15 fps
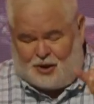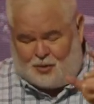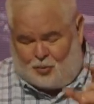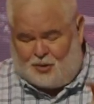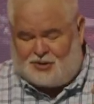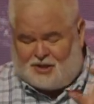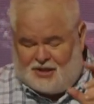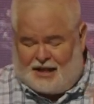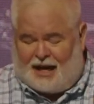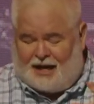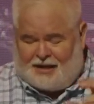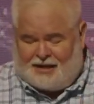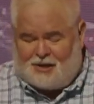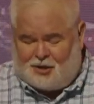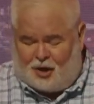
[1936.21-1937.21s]
was not
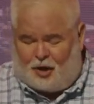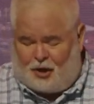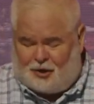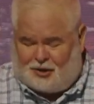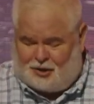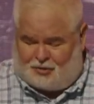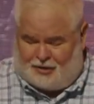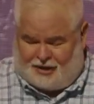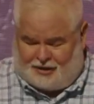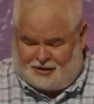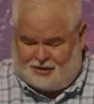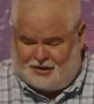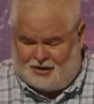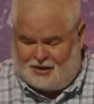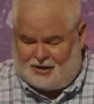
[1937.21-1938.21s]

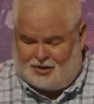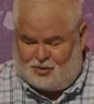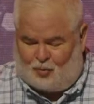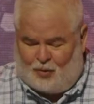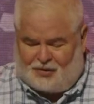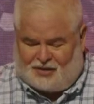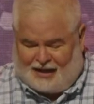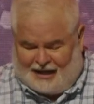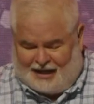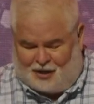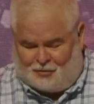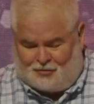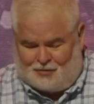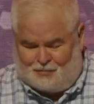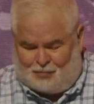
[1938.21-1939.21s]
inaugurated
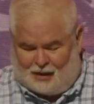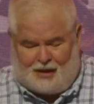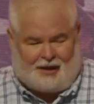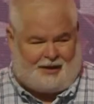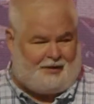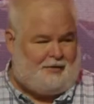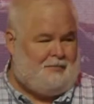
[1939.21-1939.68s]
without blood.